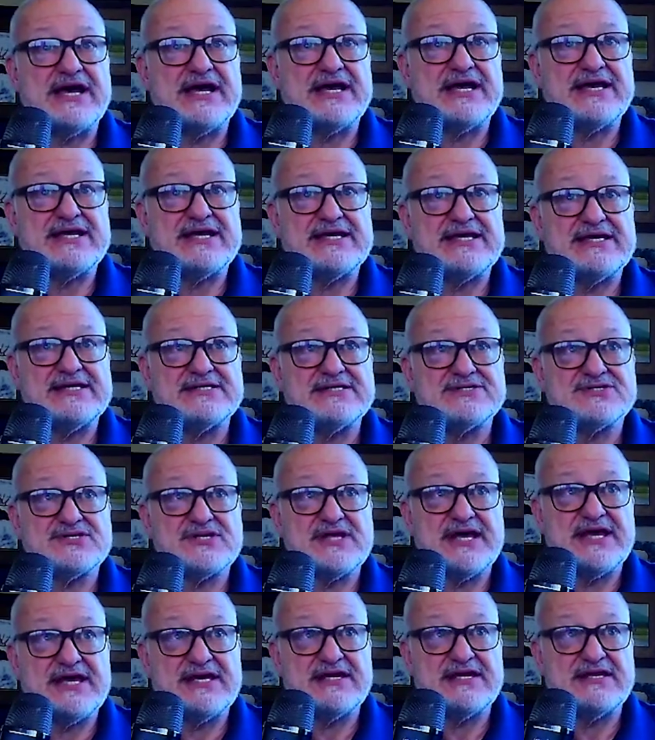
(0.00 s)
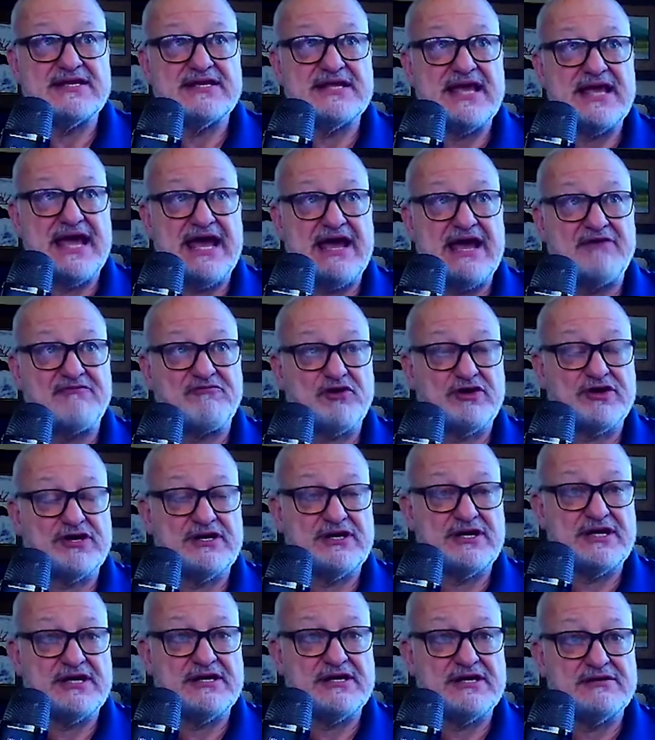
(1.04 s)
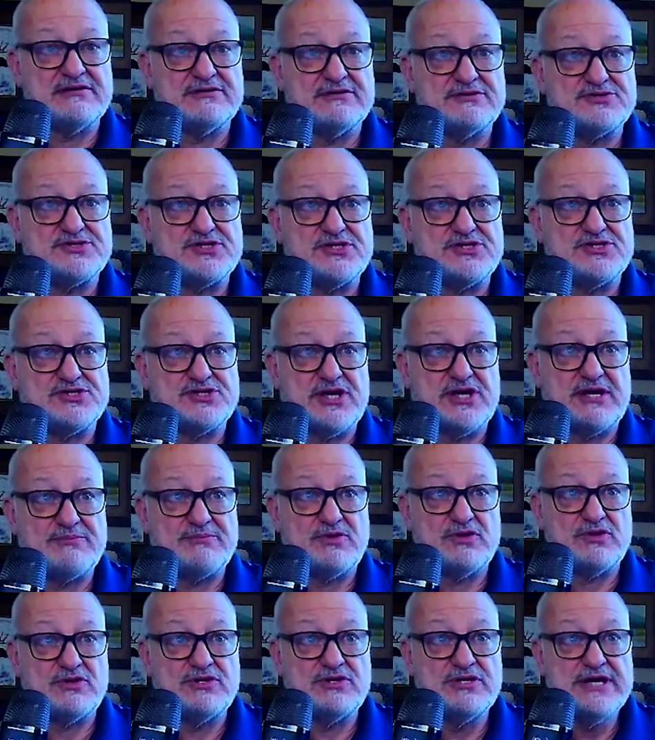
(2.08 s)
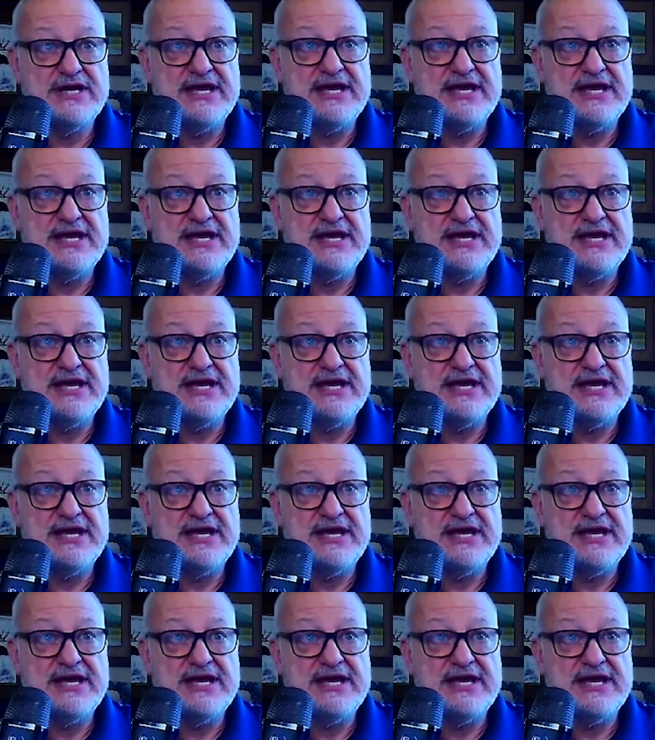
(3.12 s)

he is the head of the African Energy Chamber,